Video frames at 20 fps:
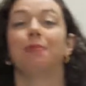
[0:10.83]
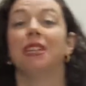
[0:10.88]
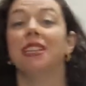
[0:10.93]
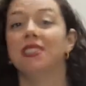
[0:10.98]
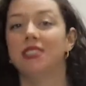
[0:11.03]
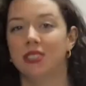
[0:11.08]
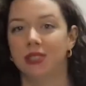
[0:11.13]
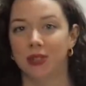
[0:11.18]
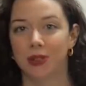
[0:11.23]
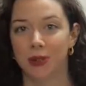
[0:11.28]

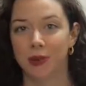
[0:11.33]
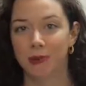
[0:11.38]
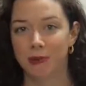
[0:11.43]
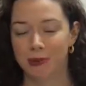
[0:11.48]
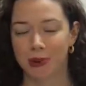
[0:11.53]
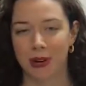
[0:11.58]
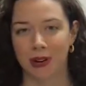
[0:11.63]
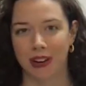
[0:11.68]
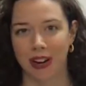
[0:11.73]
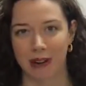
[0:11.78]
B2
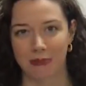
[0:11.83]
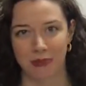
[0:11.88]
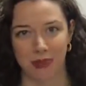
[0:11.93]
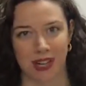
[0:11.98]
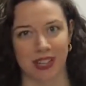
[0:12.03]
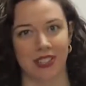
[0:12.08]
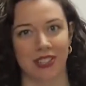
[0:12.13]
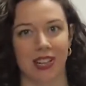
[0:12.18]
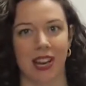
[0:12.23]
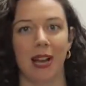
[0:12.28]
program
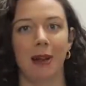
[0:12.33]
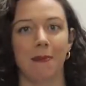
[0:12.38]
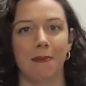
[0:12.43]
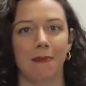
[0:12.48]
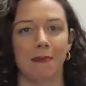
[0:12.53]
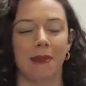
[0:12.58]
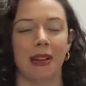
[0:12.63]
workshop.